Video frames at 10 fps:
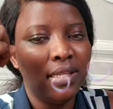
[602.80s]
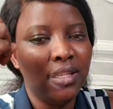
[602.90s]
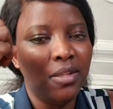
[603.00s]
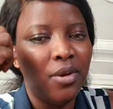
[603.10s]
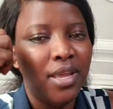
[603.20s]

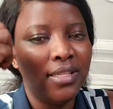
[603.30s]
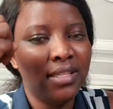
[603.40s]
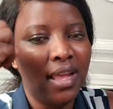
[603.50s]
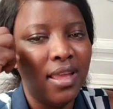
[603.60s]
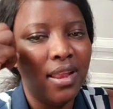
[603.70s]
in your
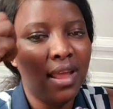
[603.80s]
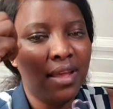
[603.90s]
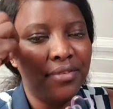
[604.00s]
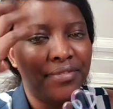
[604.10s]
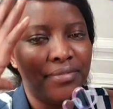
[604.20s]
entire
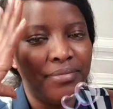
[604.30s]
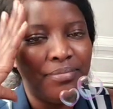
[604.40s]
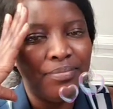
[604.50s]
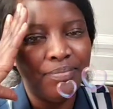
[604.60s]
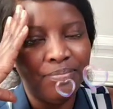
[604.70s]
life
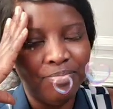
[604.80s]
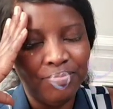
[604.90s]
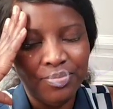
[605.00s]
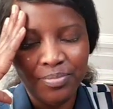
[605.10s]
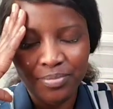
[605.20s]

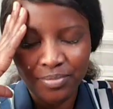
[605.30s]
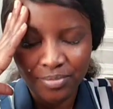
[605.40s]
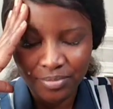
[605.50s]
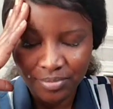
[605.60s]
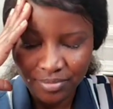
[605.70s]

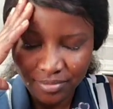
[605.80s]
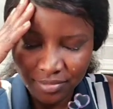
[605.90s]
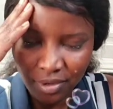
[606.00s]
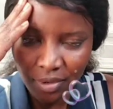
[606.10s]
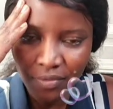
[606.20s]
who ever
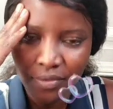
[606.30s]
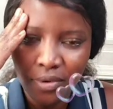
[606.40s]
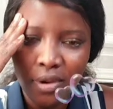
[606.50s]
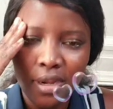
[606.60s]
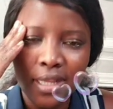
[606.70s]
loved you with
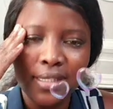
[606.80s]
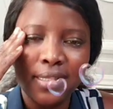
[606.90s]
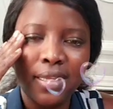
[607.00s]
honesty.